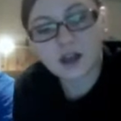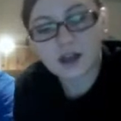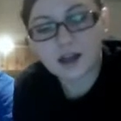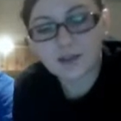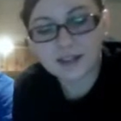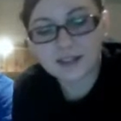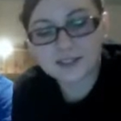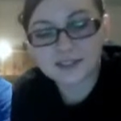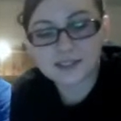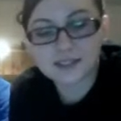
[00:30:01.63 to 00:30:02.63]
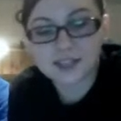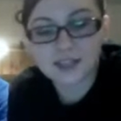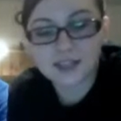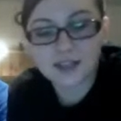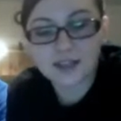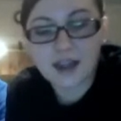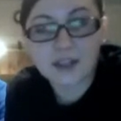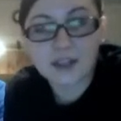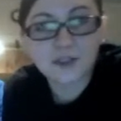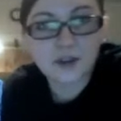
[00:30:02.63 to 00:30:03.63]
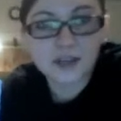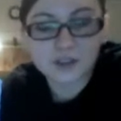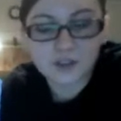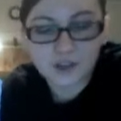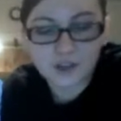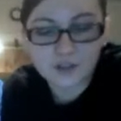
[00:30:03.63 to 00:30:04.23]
Next is the 9th cranial nerve, the